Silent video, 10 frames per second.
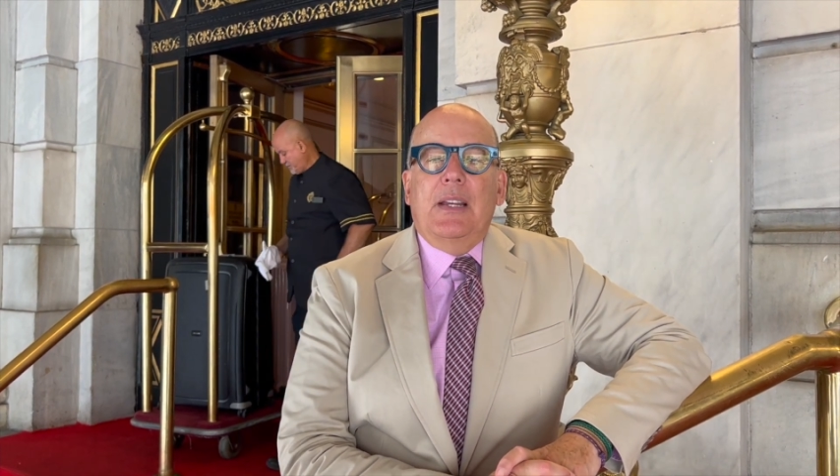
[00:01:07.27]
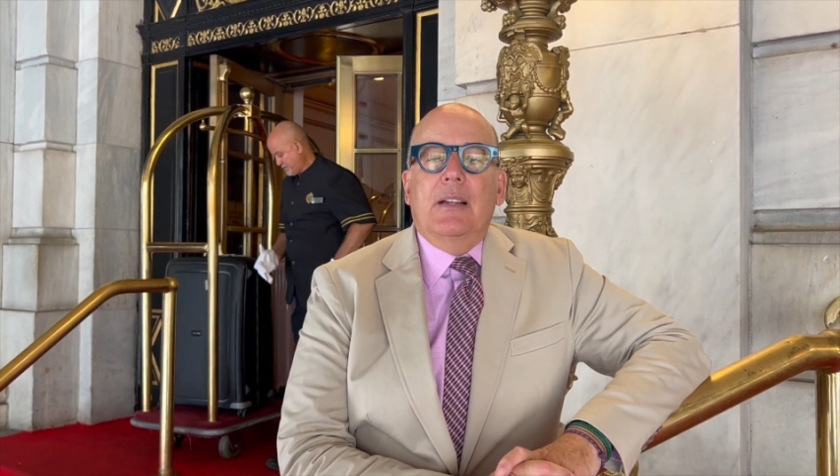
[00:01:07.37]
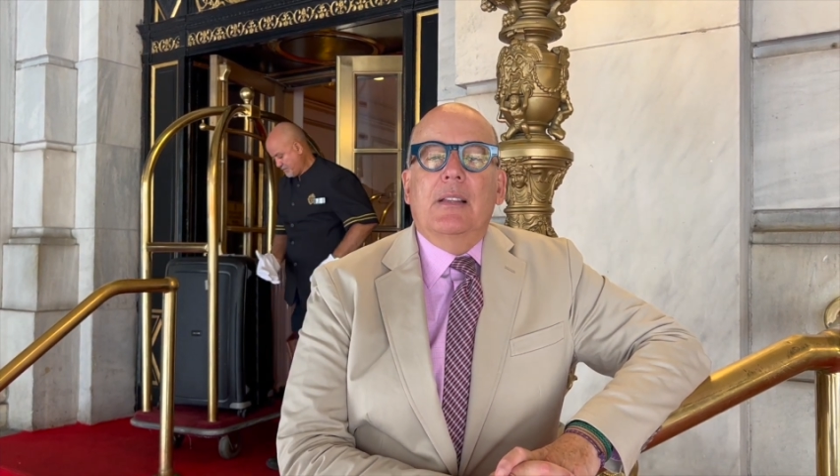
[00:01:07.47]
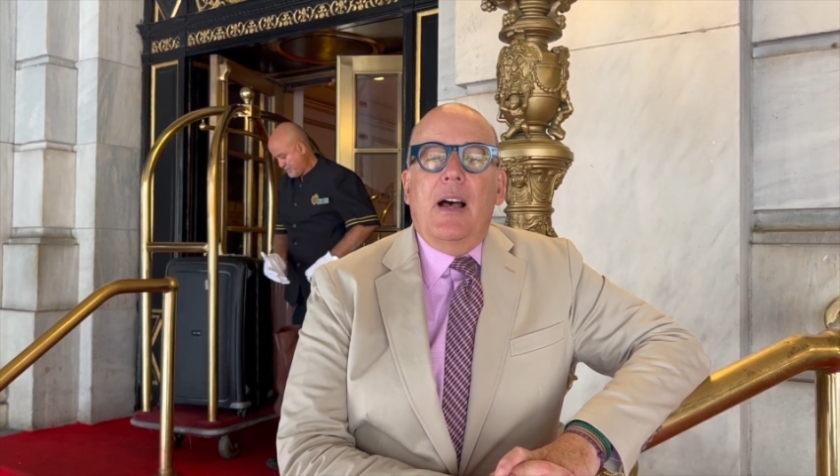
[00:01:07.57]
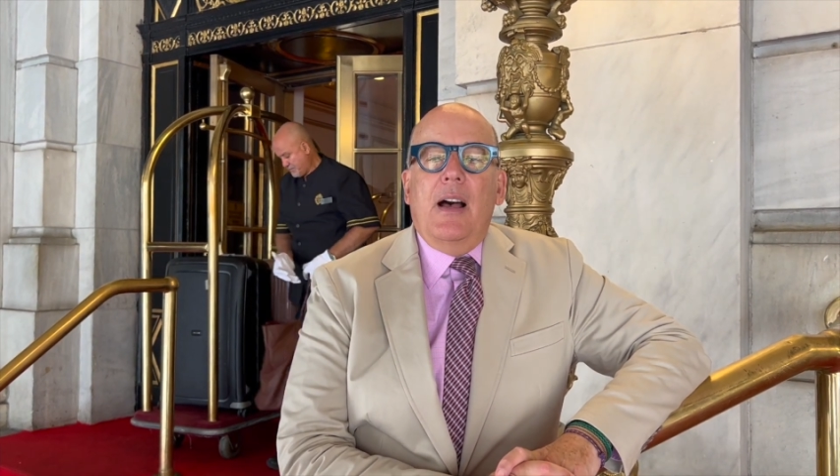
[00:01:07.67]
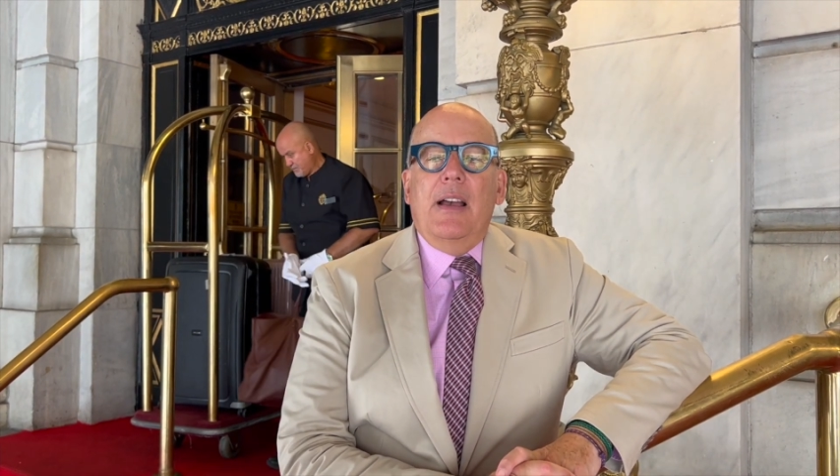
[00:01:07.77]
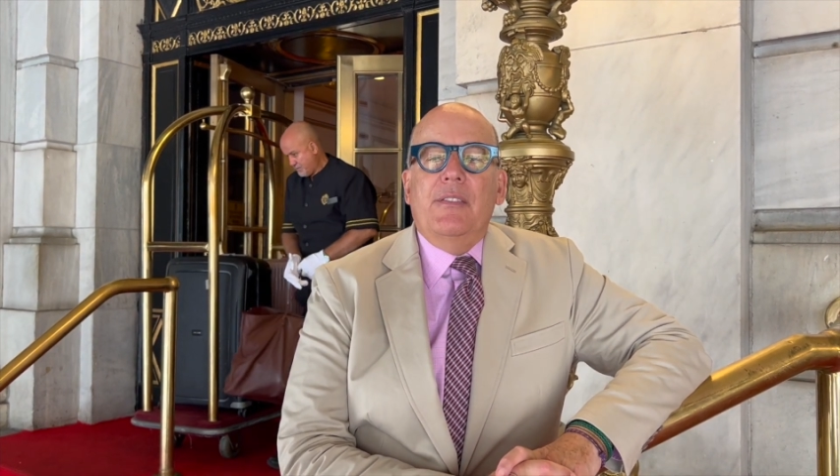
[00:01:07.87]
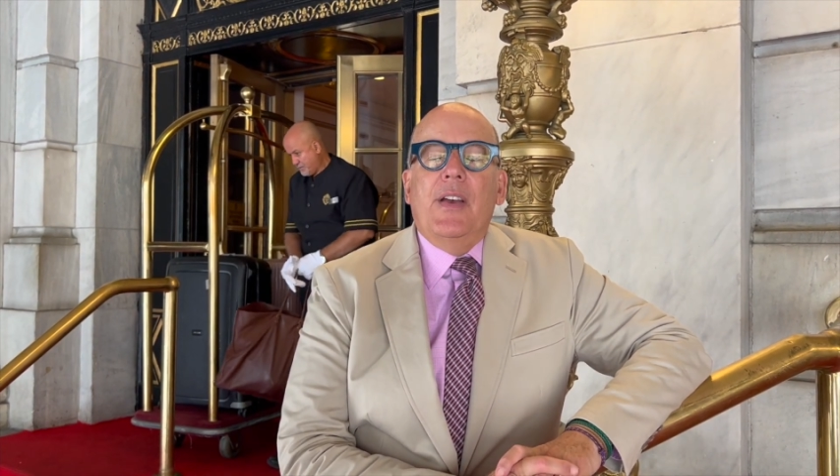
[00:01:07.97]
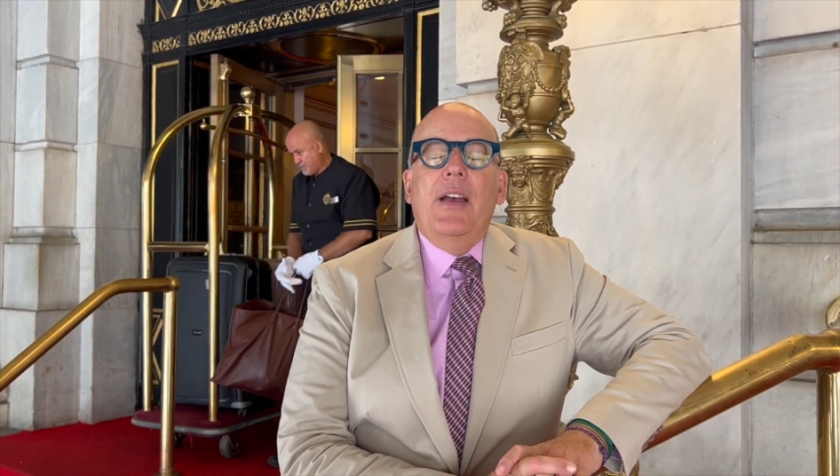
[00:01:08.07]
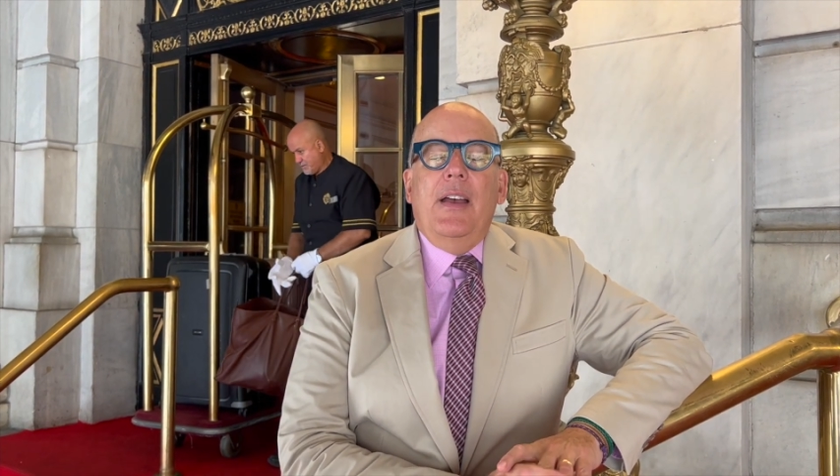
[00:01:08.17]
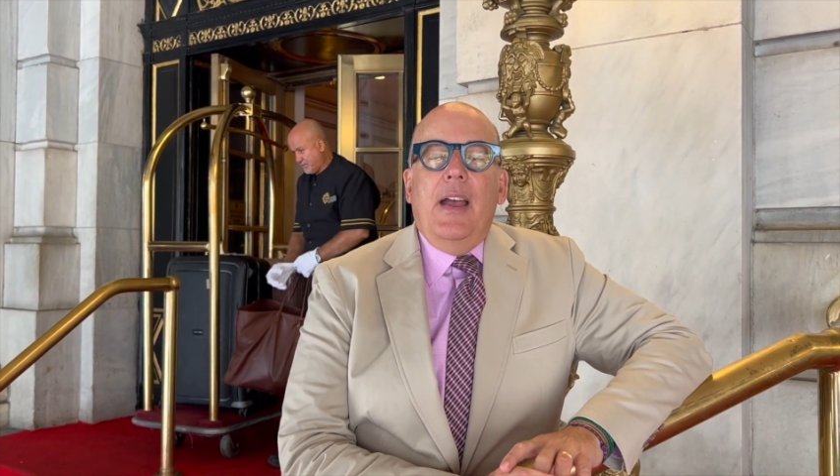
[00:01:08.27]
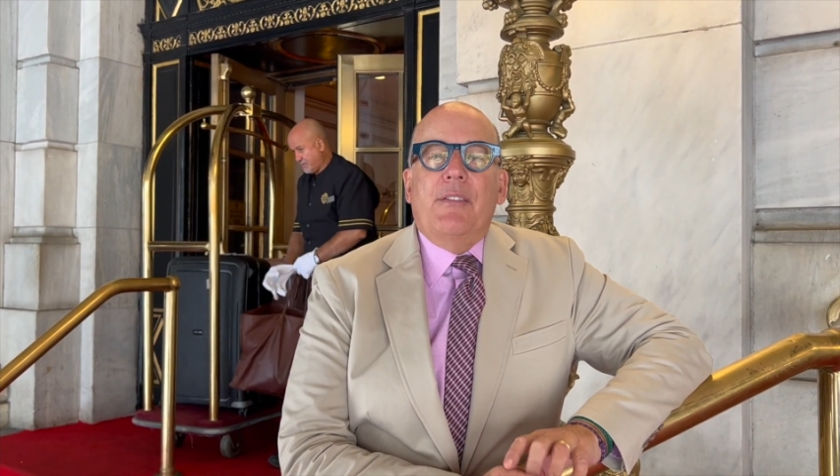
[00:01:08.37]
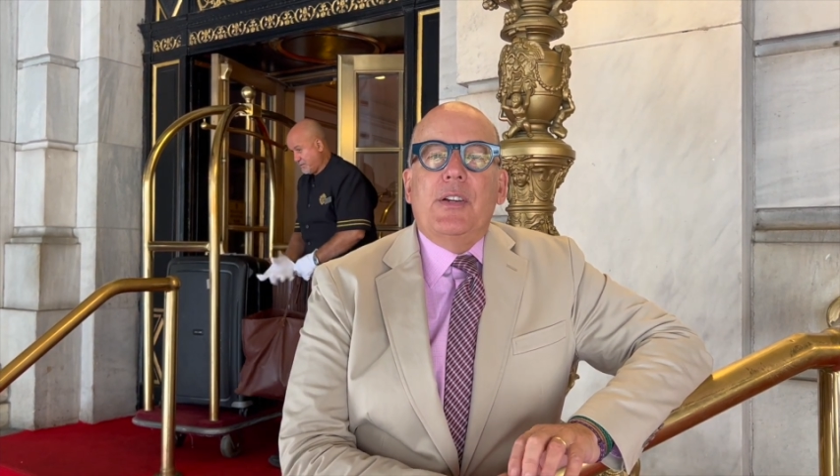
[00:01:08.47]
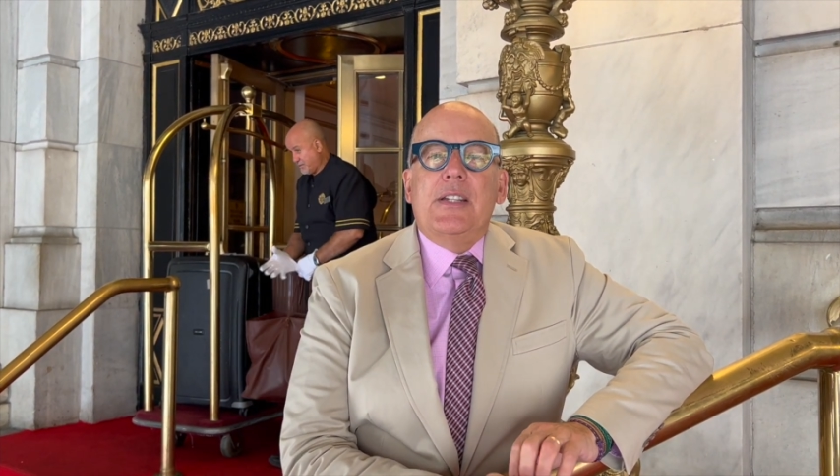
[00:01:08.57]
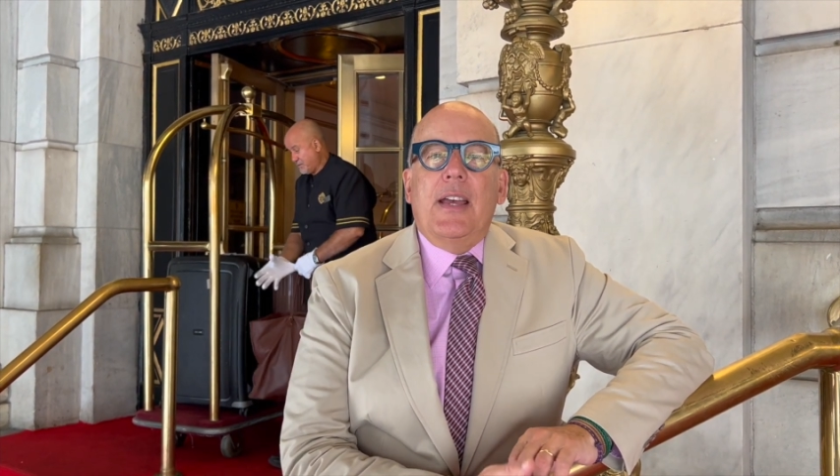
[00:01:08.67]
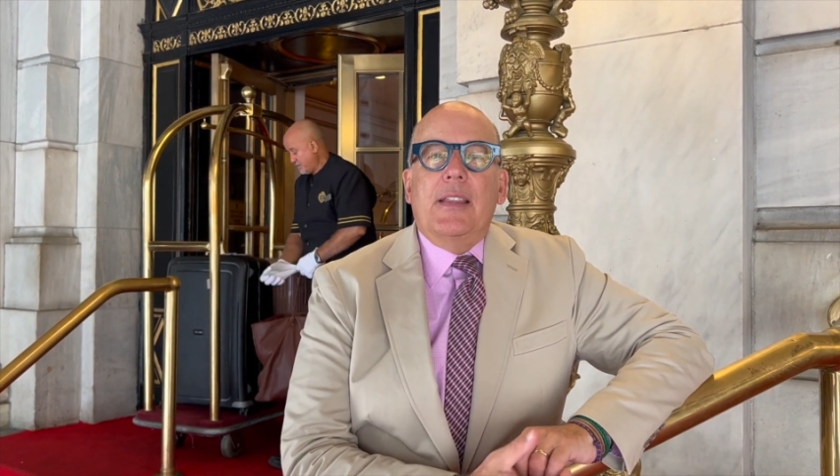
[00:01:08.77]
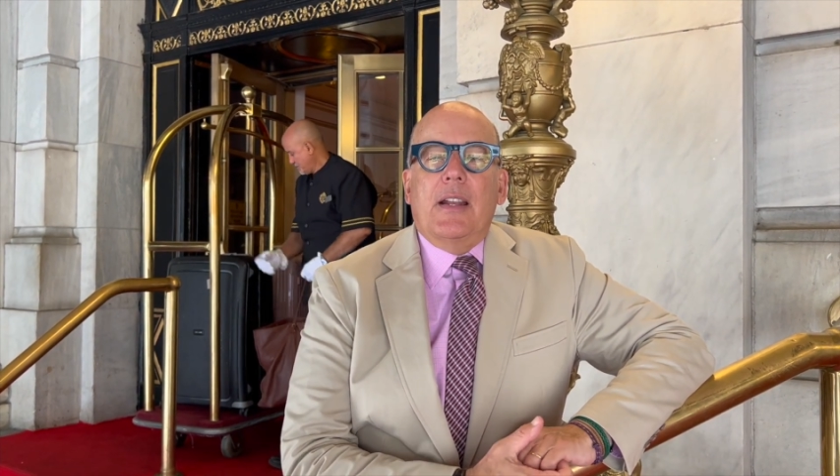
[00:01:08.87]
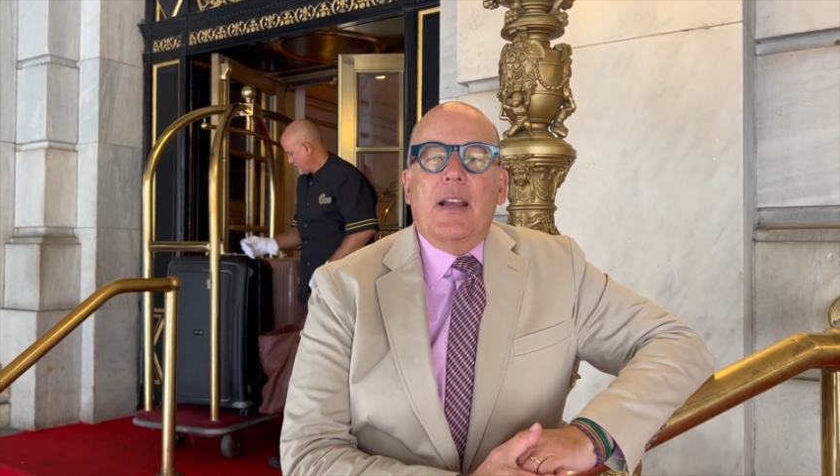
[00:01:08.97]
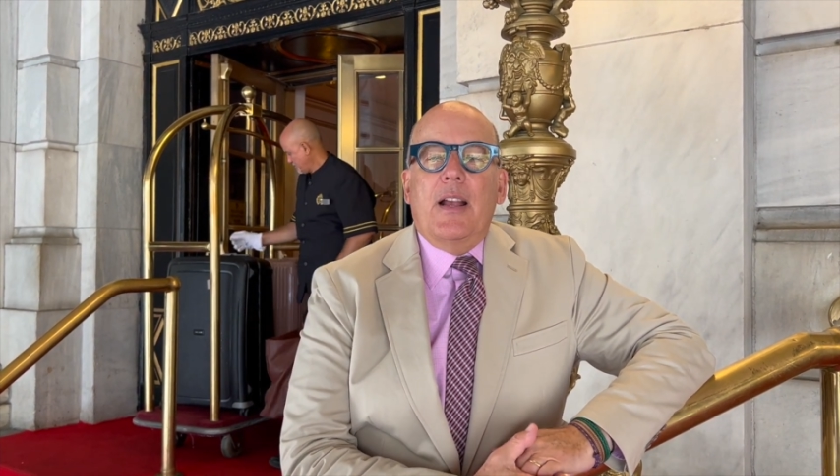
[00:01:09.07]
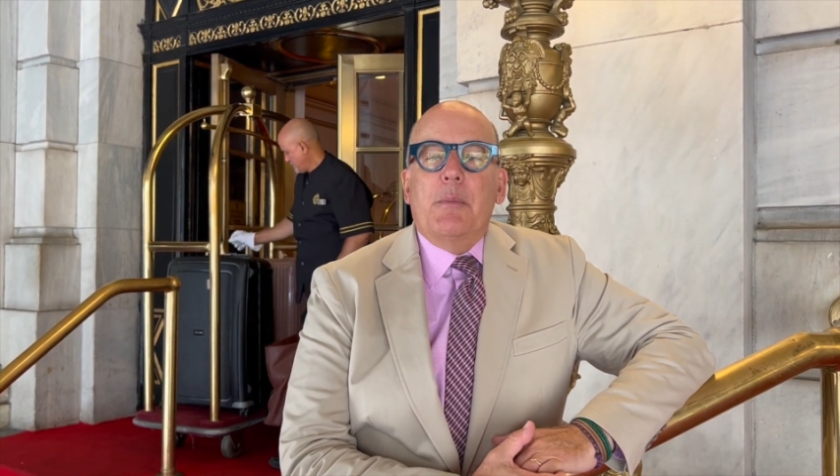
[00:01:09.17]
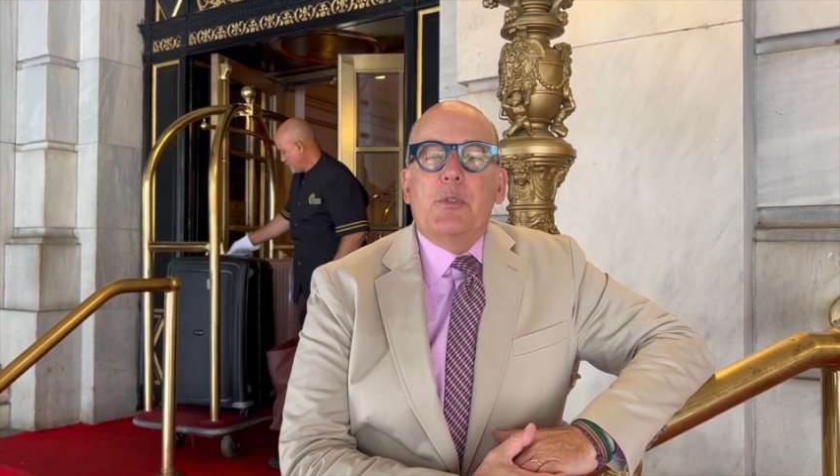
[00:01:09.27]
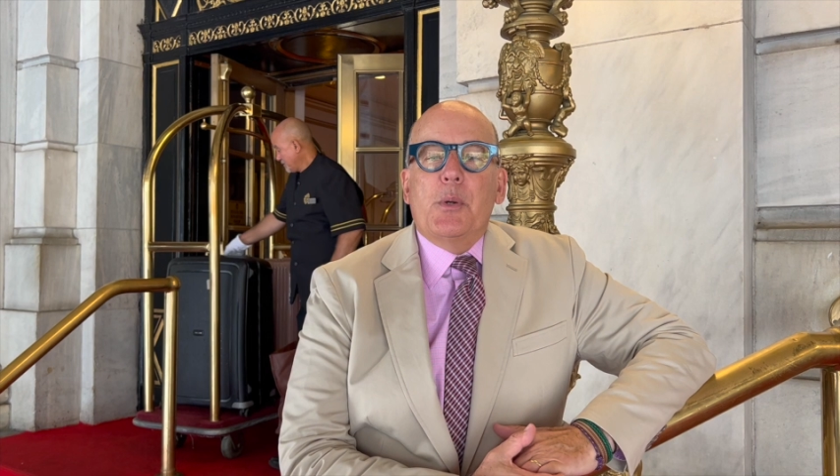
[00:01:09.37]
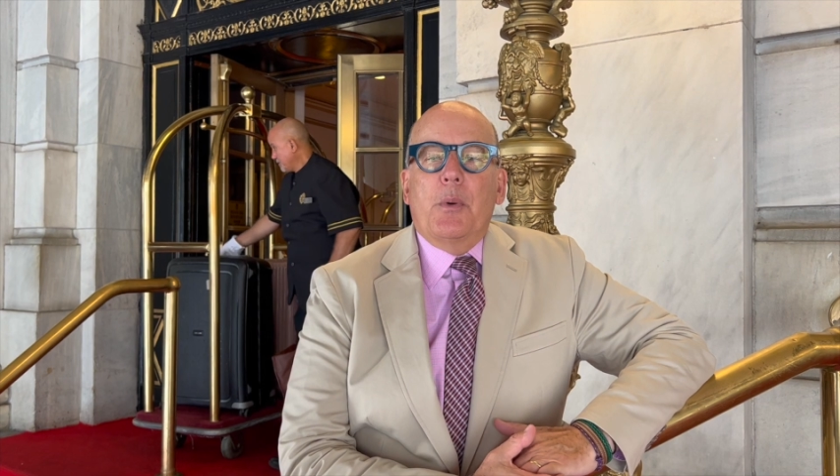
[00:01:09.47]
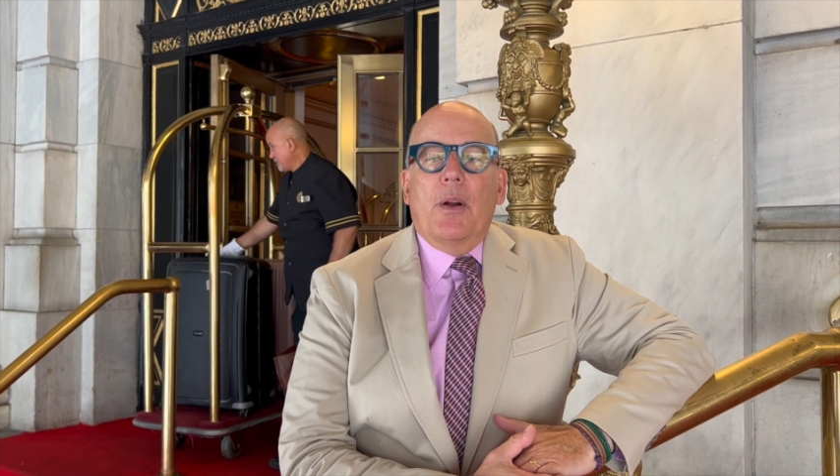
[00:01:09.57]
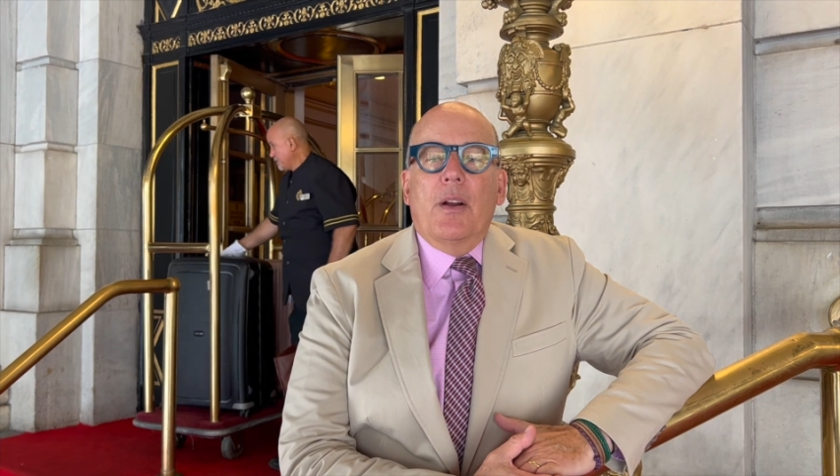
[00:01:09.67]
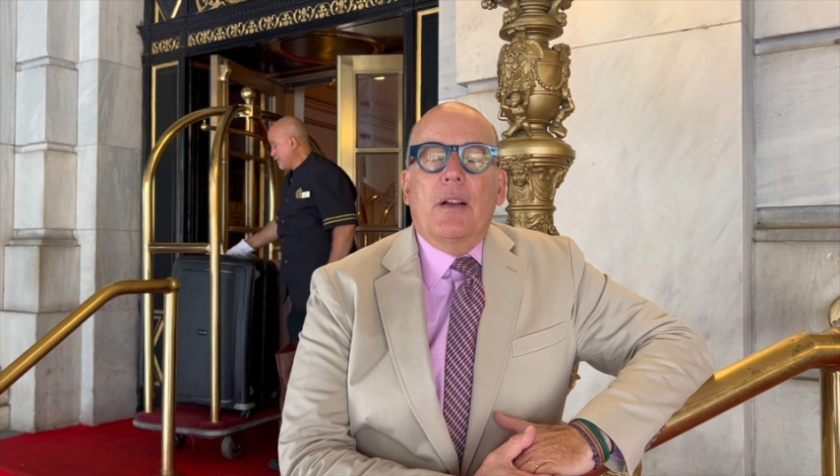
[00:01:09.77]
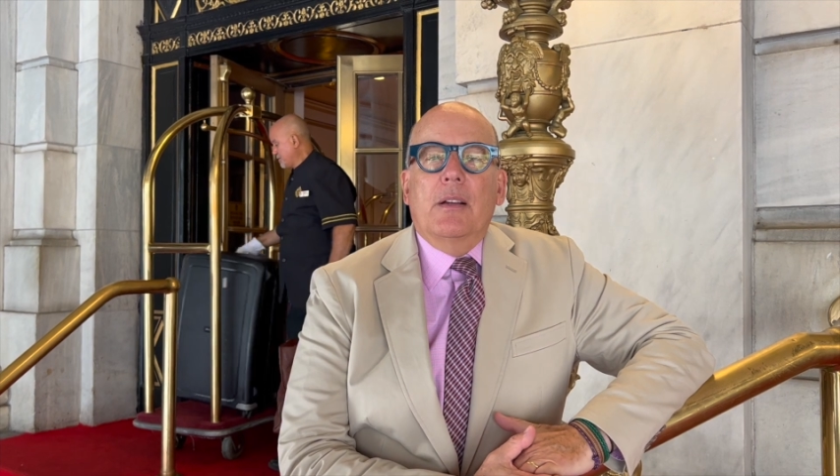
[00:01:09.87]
alive every day that I come to work.